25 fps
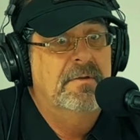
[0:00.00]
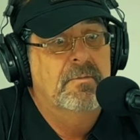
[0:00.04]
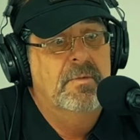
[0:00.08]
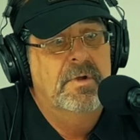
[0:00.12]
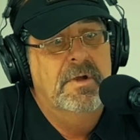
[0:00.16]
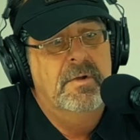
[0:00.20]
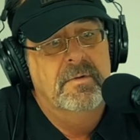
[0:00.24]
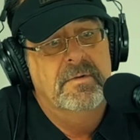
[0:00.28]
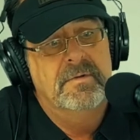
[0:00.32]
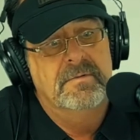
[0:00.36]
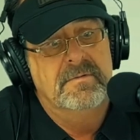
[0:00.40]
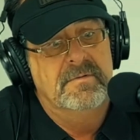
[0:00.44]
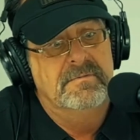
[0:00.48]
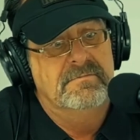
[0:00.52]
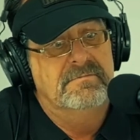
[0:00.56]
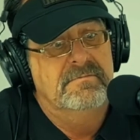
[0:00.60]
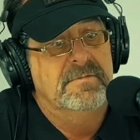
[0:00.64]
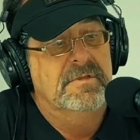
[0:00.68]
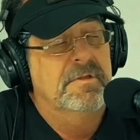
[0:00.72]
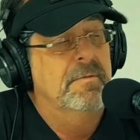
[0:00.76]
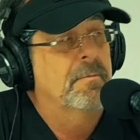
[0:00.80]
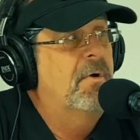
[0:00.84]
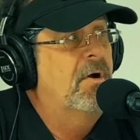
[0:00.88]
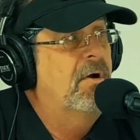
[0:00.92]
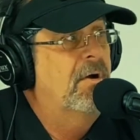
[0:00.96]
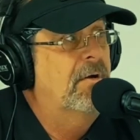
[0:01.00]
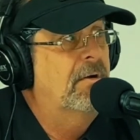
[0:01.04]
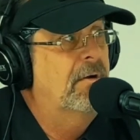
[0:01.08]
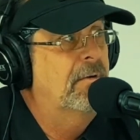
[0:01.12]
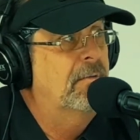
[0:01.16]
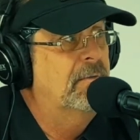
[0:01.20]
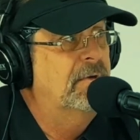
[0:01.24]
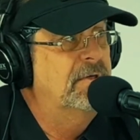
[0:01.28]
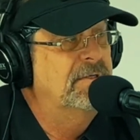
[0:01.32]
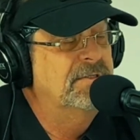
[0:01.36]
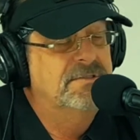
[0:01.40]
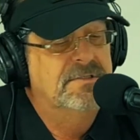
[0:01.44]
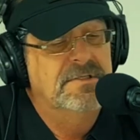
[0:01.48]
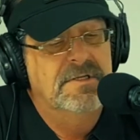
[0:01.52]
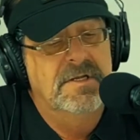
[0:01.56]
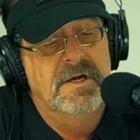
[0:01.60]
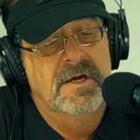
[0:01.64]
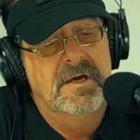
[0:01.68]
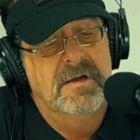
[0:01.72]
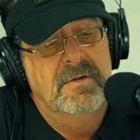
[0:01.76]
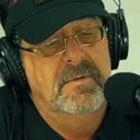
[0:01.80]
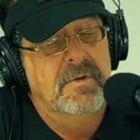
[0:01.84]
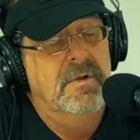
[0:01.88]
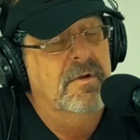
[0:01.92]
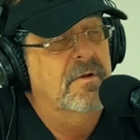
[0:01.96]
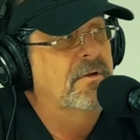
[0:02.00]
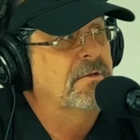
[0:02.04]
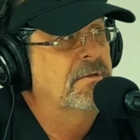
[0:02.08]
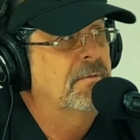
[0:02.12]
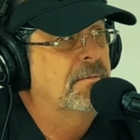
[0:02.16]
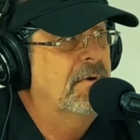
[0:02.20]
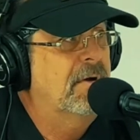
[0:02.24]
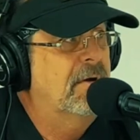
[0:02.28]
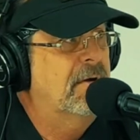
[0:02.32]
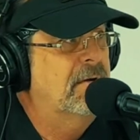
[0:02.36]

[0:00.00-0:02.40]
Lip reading: we were at the bar on Wednesday night. We were at the bar